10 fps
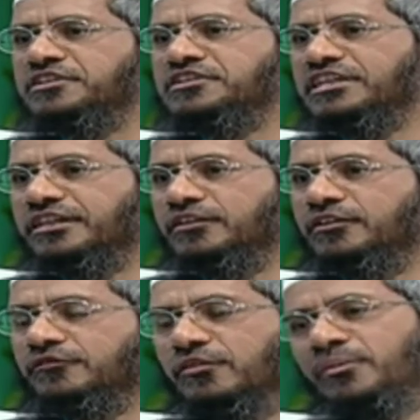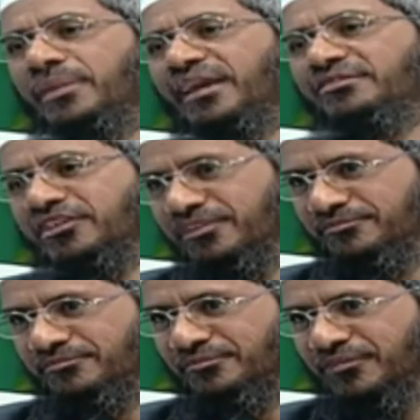from the black thread.
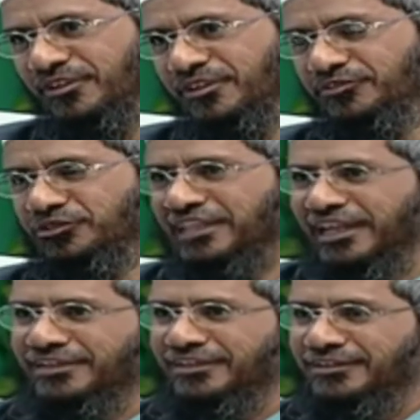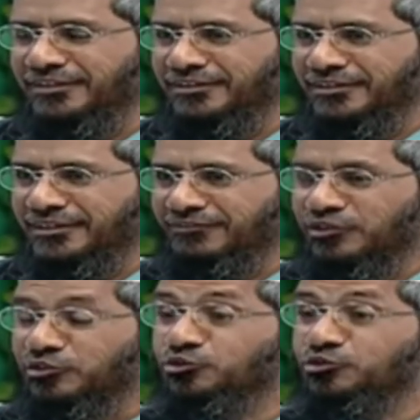So then were the rules laid
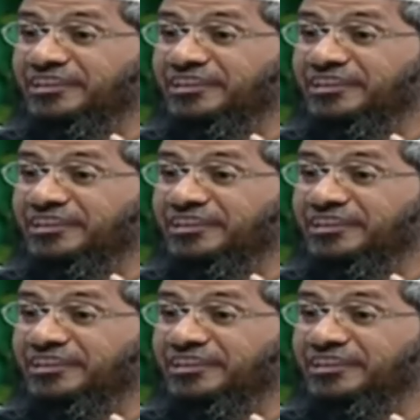down.